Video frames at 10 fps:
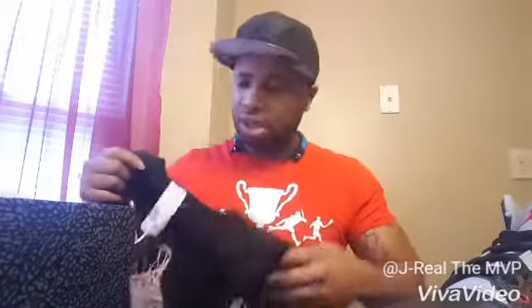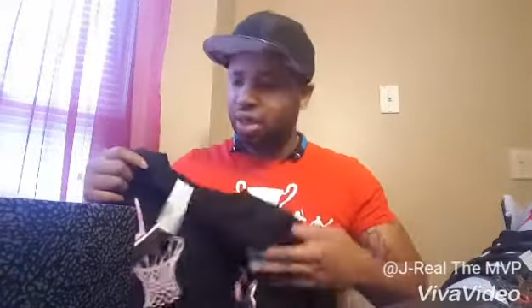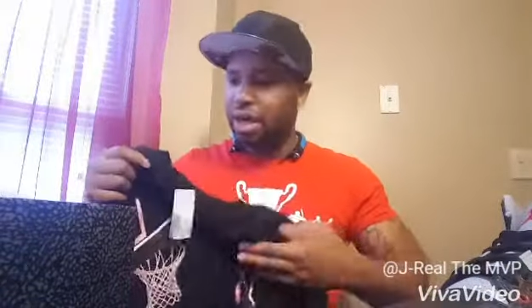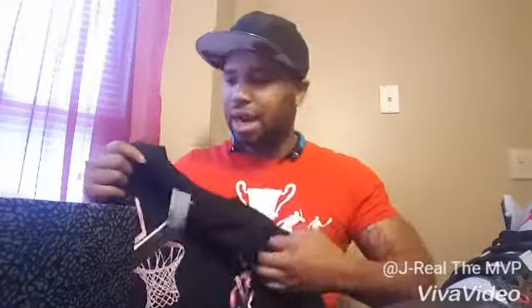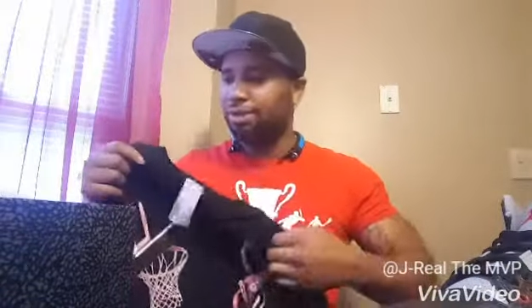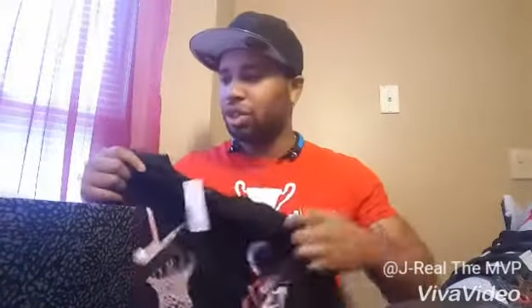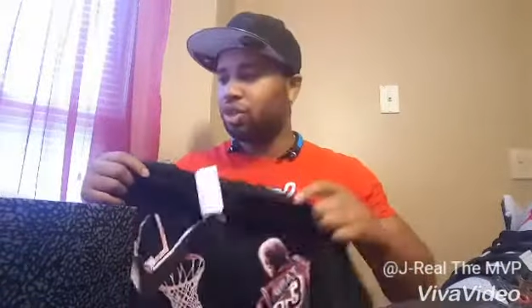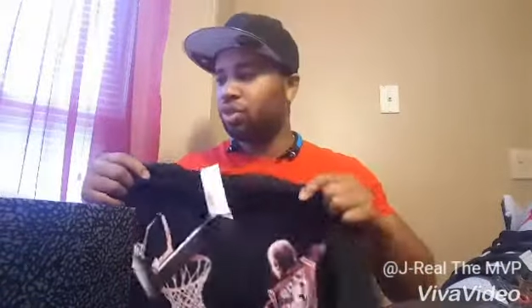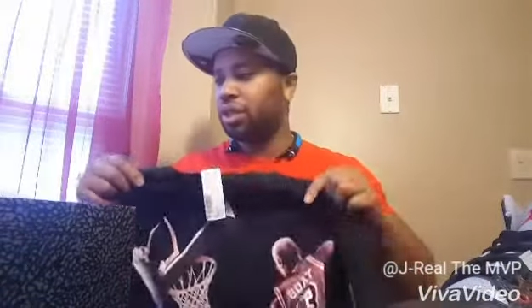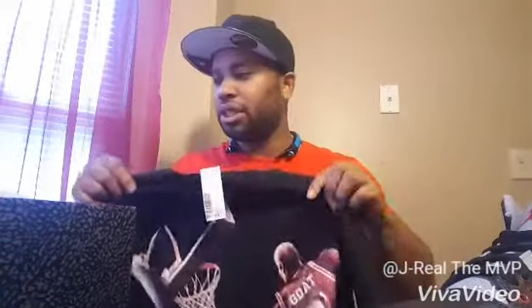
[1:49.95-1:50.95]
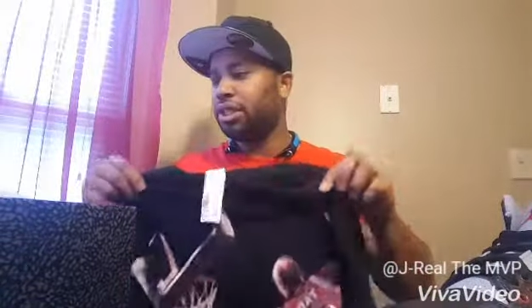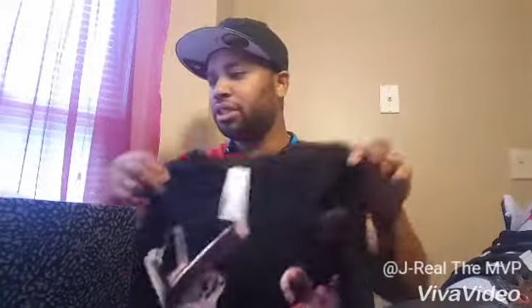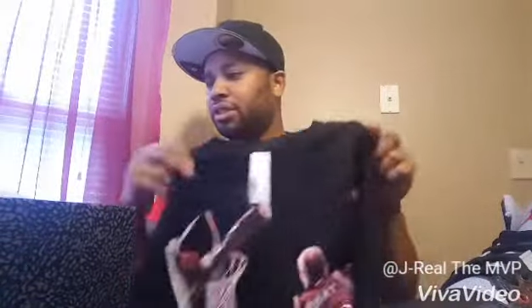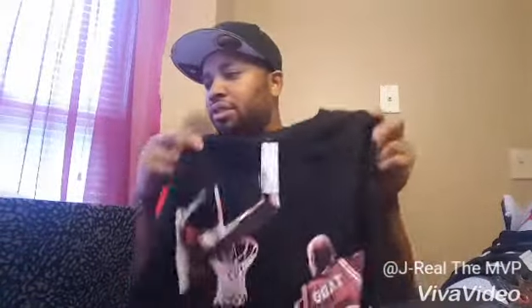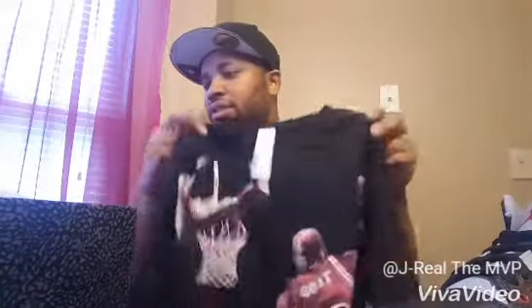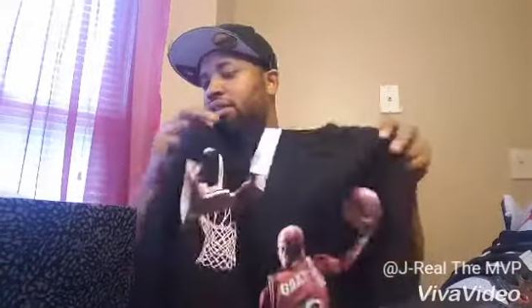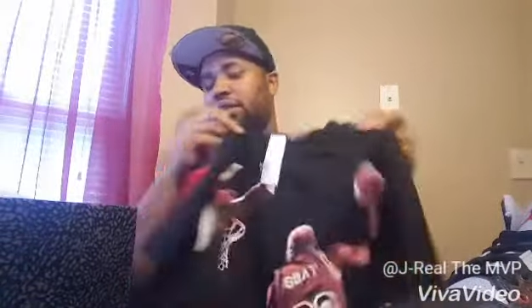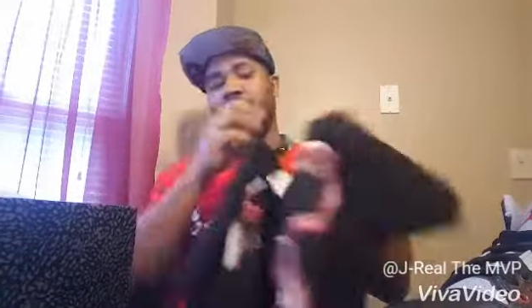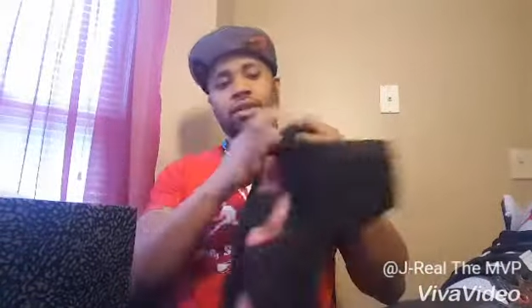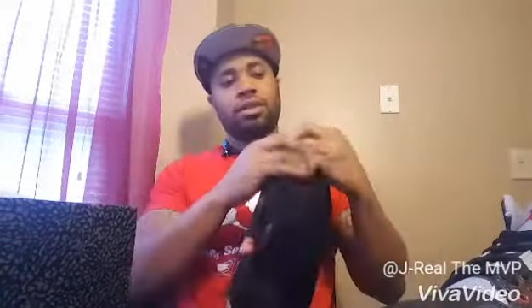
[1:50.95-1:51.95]
y'all caught this week.
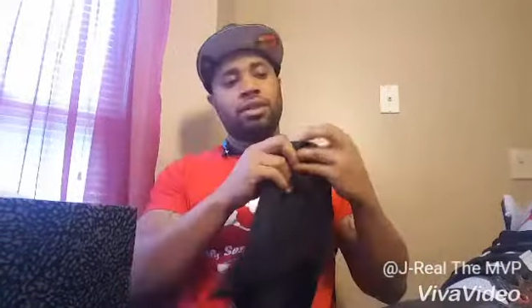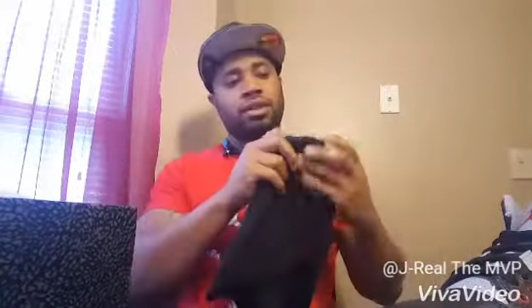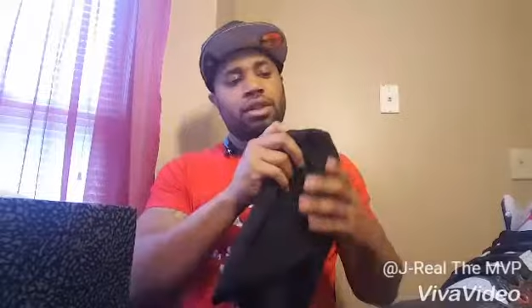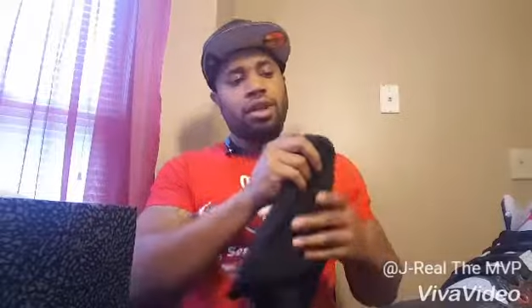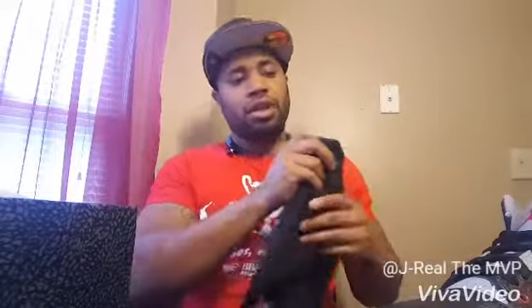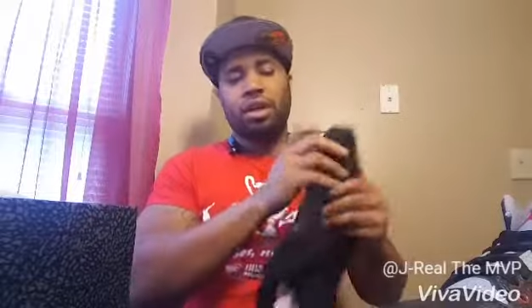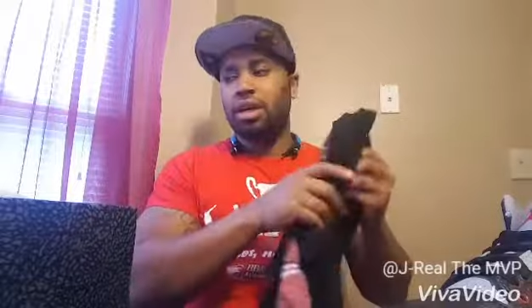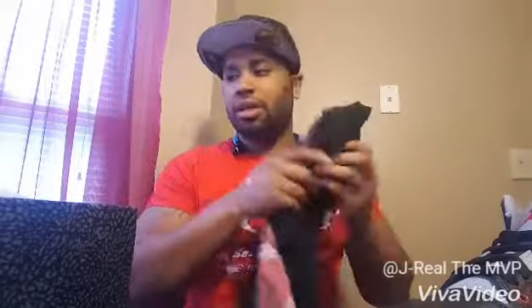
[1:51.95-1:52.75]
And